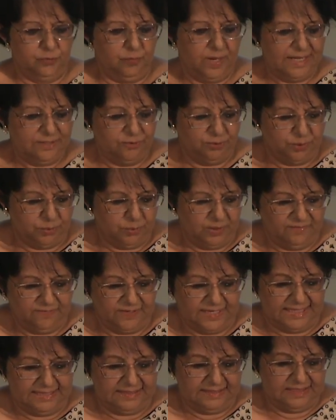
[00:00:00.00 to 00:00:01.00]
So why don't we
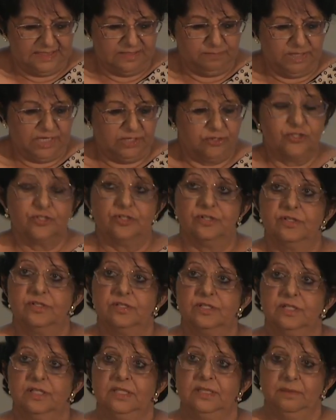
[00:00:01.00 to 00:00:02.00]
find these
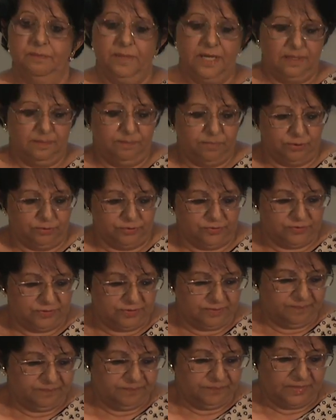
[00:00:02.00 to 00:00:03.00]
mentioned in the
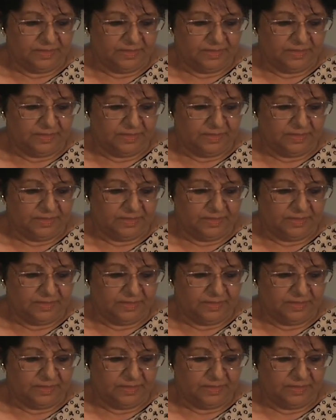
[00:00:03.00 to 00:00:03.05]
Periplus?